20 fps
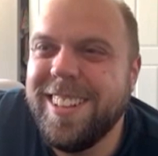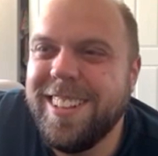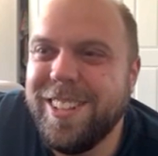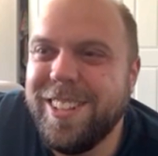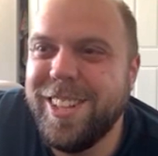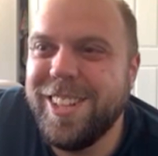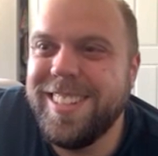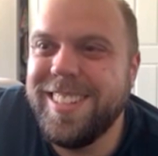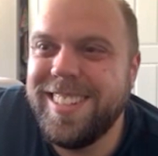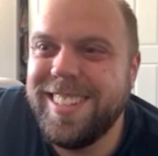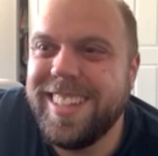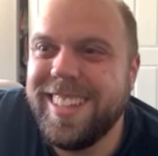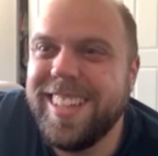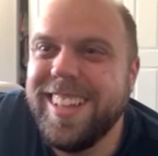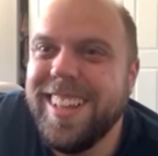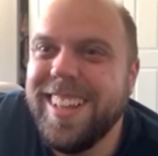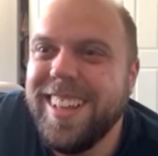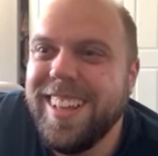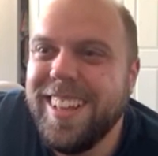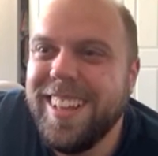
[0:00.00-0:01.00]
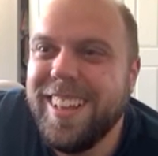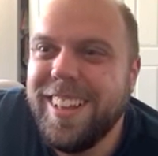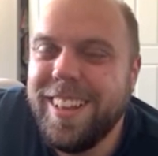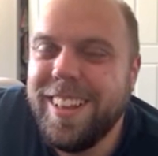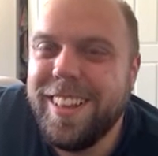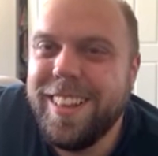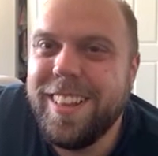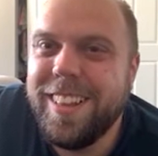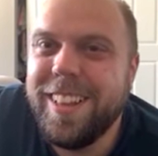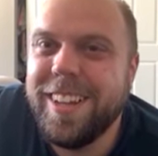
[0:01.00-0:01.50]
Just
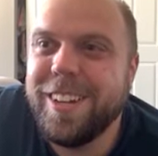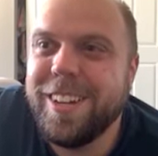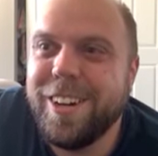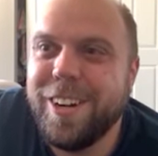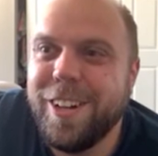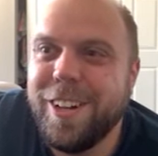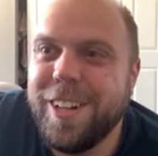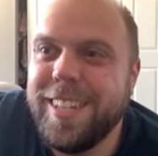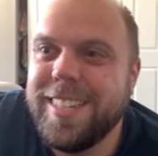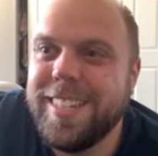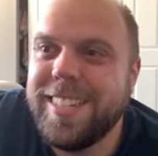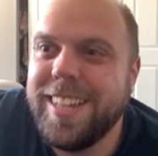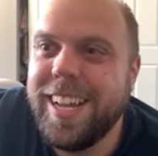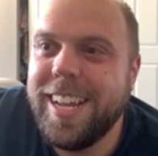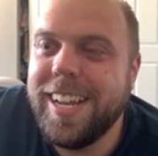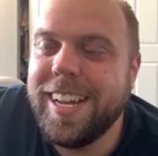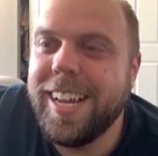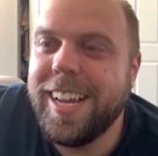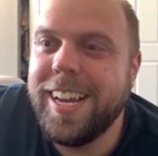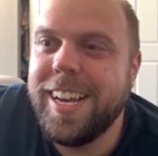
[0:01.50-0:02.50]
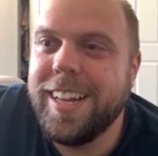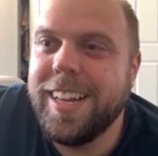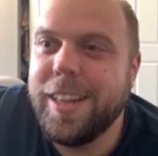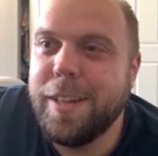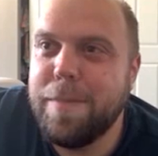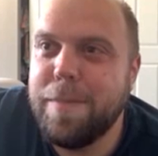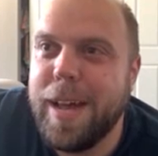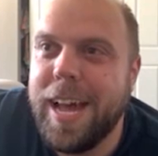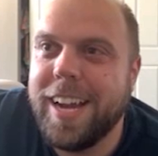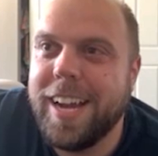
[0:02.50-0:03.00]
the girl is naked in the
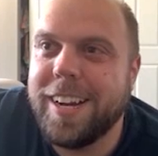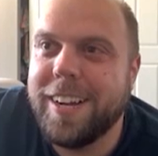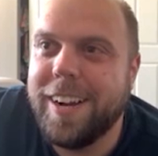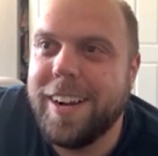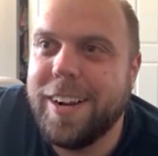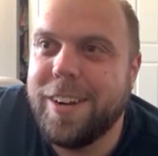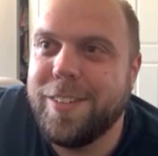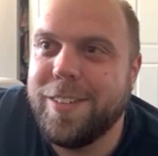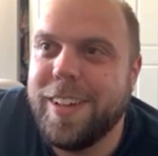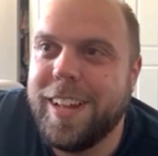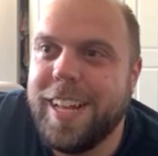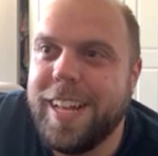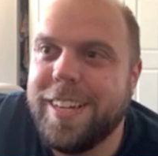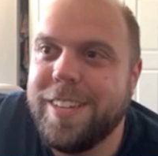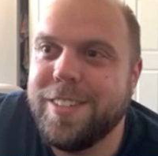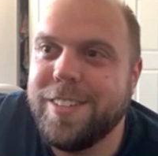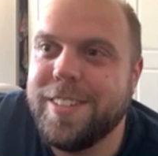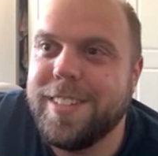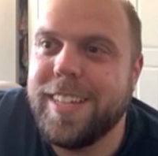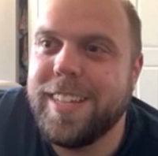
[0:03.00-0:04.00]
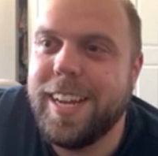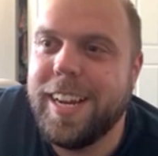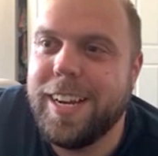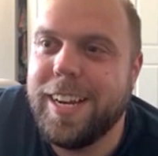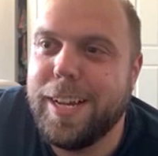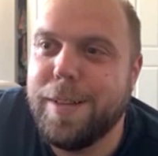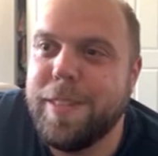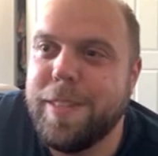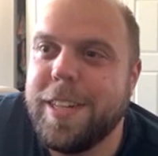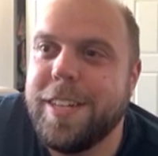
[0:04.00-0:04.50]
background while I do
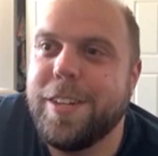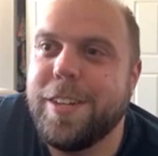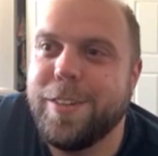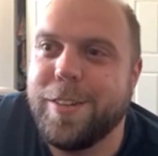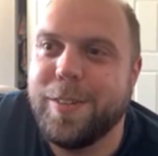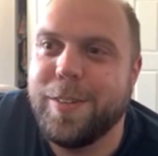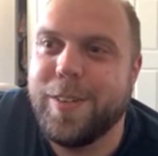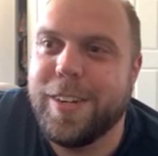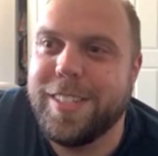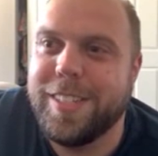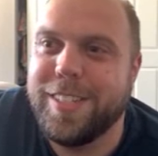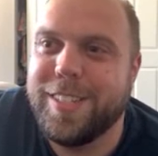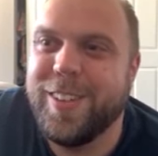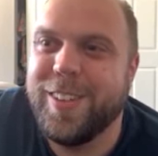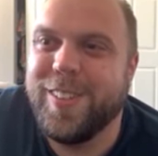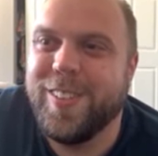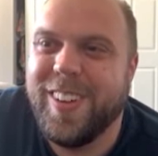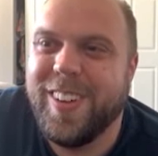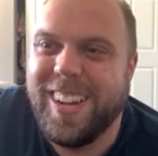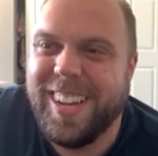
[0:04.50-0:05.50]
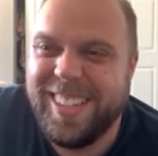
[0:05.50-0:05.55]
stand-up that no one wants to watch.